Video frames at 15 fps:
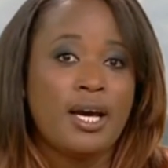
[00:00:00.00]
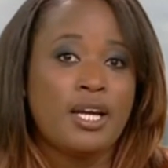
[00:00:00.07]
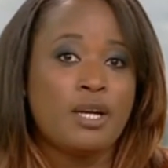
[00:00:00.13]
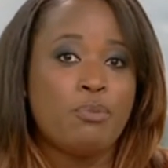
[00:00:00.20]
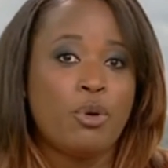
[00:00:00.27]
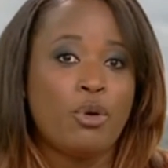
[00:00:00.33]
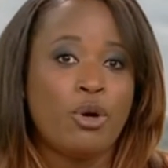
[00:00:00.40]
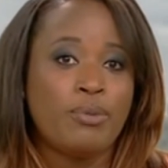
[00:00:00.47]
An
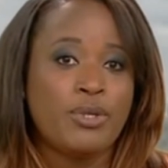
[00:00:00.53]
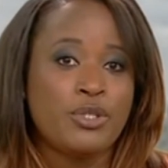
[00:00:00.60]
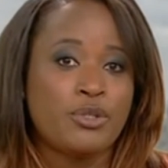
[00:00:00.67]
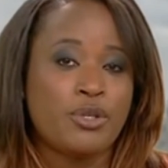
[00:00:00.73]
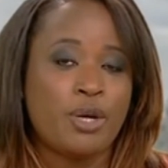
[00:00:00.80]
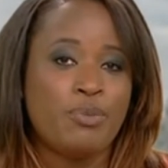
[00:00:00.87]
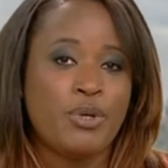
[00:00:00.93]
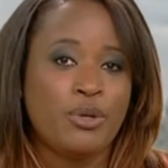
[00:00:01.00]
employment
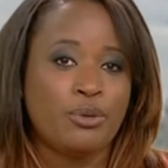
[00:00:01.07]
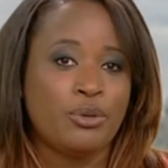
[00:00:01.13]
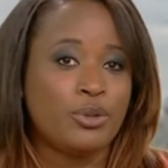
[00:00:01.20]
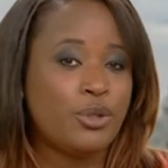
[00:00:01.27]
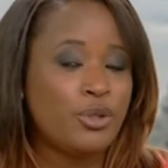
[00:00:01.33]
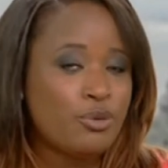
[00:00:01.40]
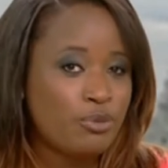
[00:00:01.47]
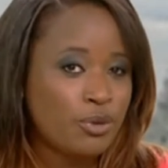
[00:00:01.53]
tribunal
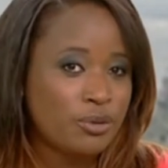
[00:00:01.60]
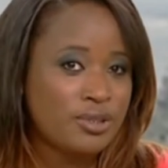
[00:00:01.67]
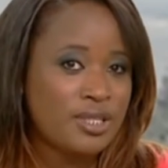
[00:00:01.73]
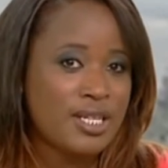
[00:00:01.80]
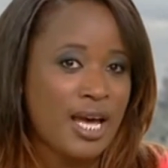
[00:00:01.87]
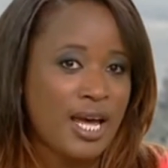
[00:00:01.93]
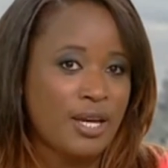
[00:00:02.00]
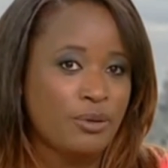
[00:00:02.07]
could rule
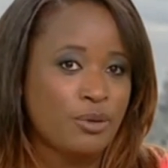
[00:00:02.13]
today